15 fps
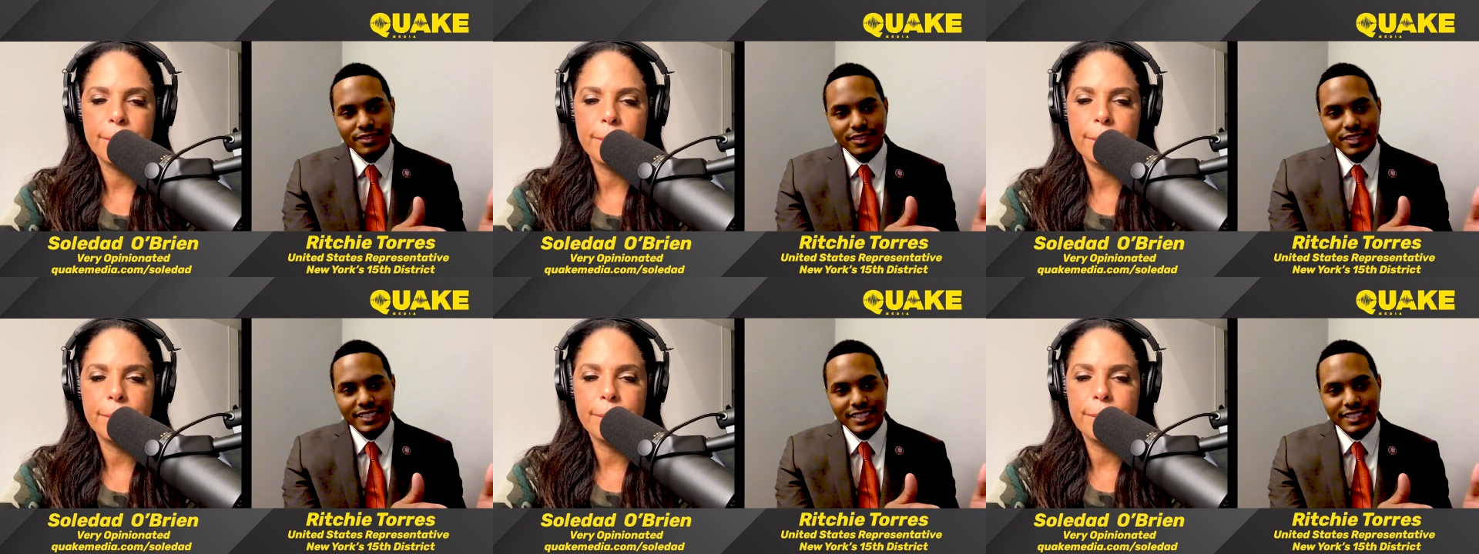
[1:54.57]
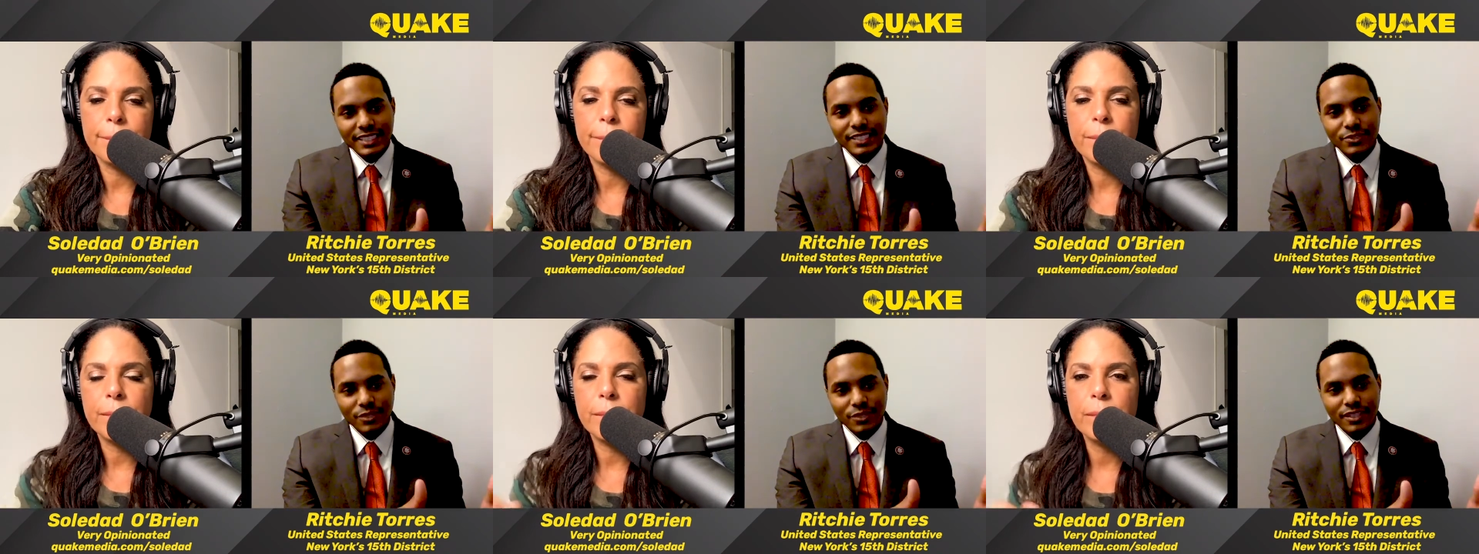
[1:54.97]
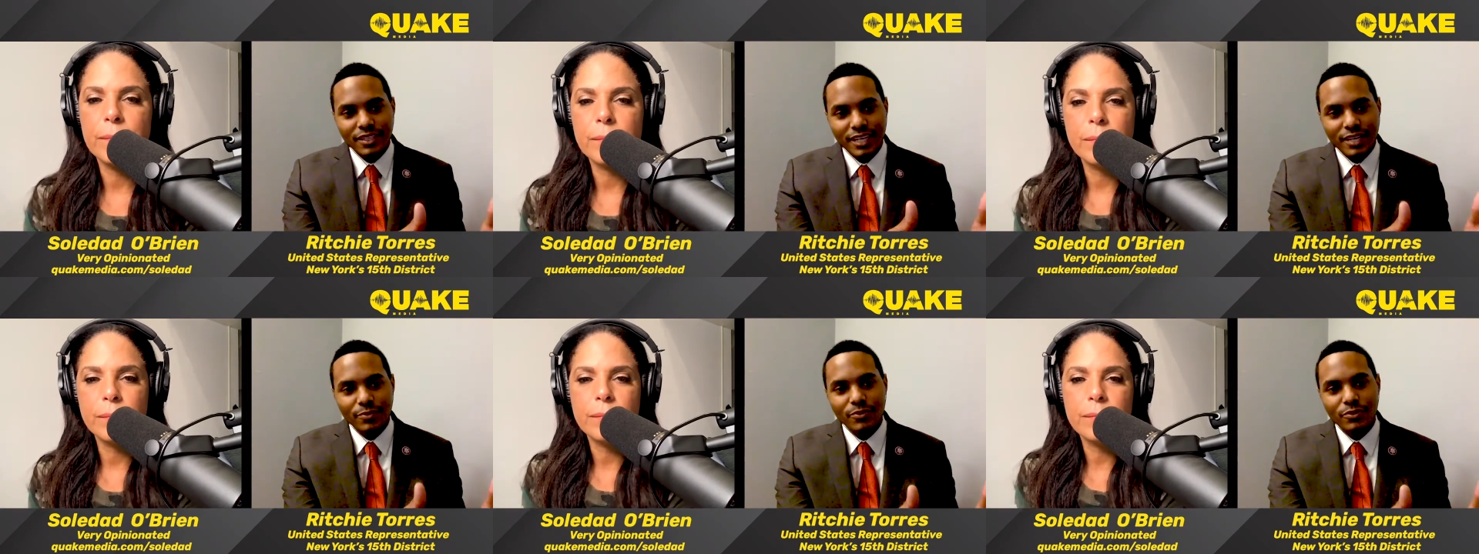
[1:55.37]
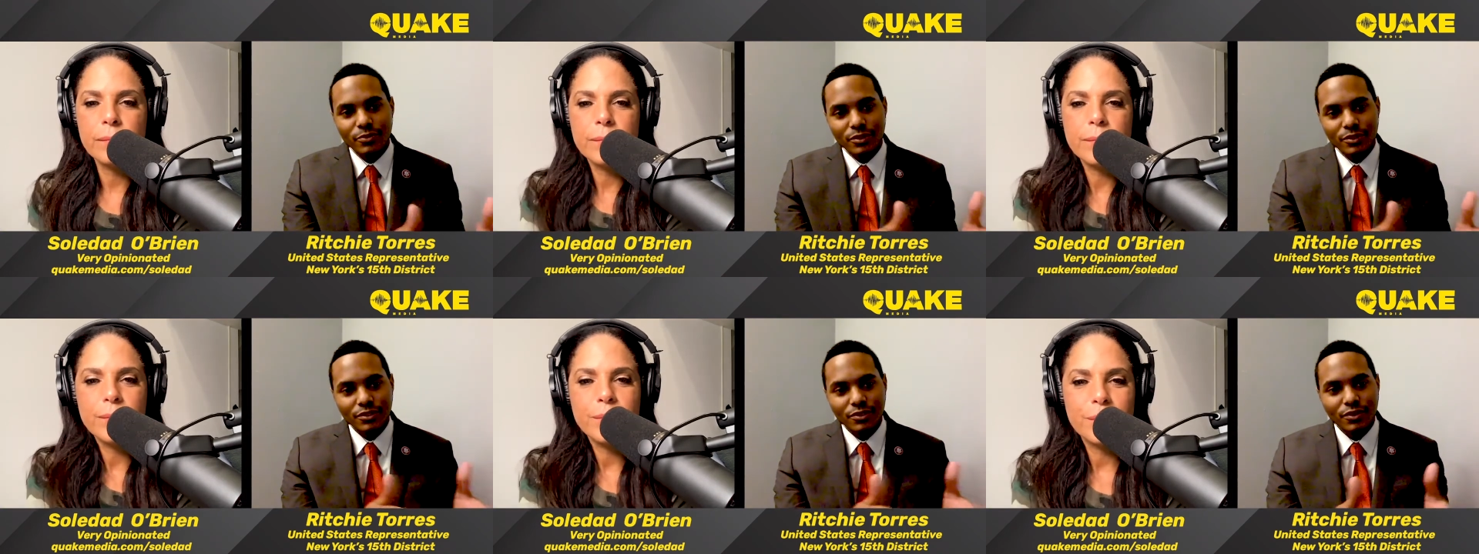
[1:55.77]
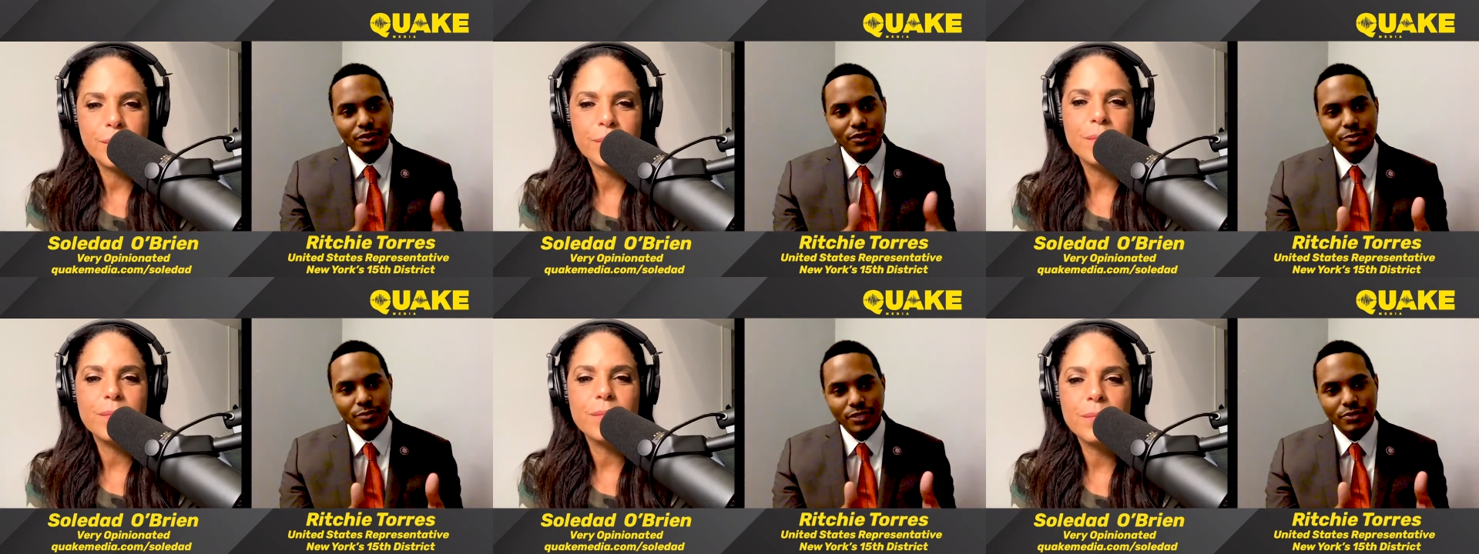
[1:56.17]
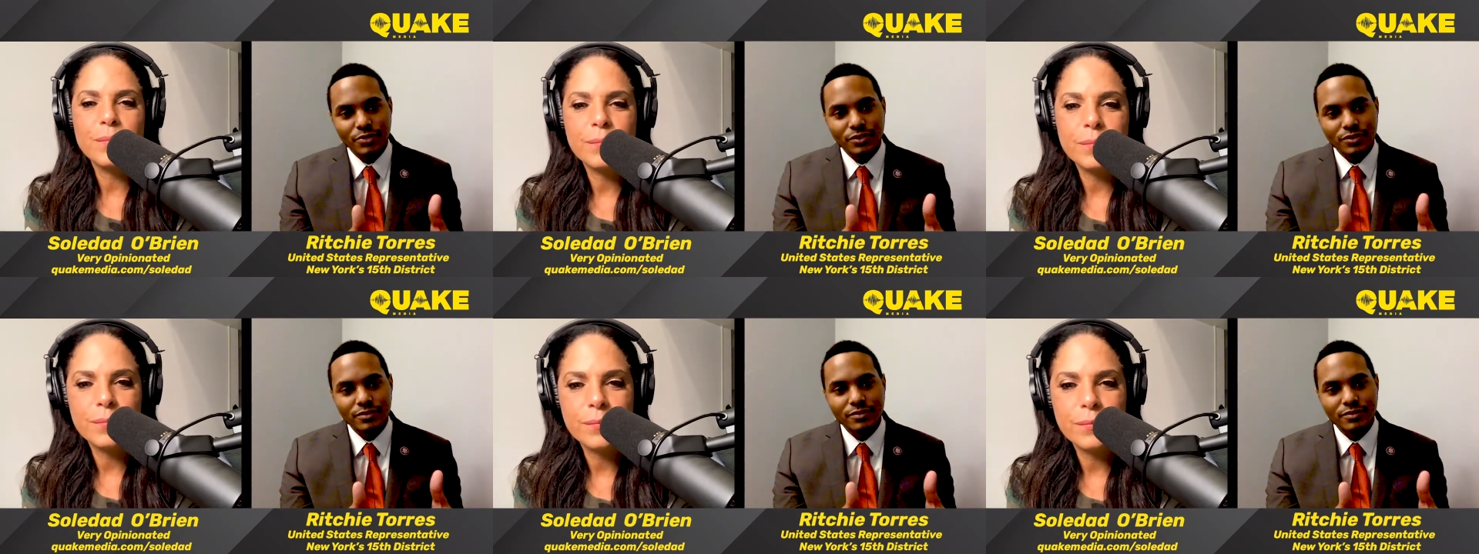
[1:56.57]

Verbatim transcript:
Speaker 1: the siege on the Capitol with the inauguration,